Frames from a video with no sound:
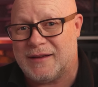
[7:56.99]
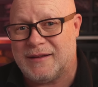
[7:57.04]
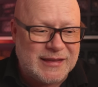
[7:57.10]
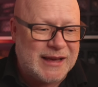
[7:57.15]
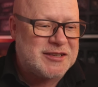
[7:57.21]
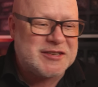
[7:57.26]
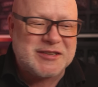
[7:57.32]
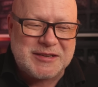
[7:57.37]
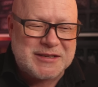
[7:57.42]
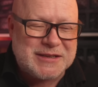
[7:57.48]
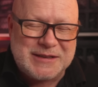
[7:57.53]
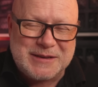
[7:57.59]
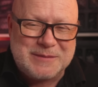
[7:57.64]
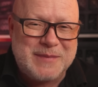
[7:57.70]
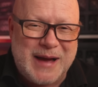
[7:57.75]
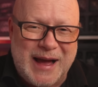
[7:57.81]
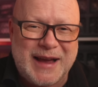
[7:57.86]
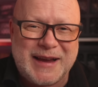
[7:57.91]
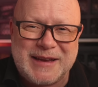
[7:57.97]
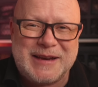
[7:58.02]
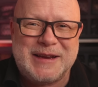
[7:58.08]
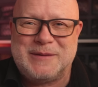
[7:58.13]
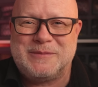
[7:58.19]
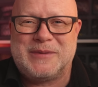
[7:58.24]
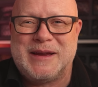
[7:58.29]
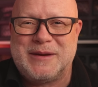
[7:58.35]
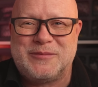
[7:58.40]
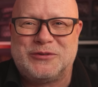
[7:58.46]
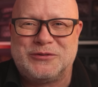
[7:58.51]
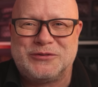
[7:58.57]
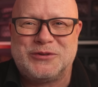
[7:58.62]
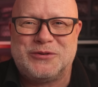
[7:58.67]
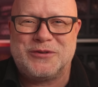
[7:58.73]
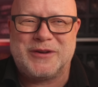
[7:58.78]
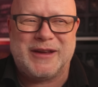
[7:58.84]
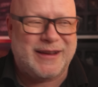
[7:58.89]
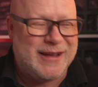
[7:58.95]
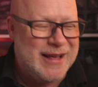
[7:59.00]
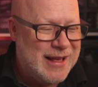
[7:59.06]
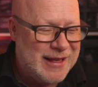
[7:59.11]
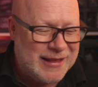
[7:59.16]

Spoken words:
That's just the marketing people talking.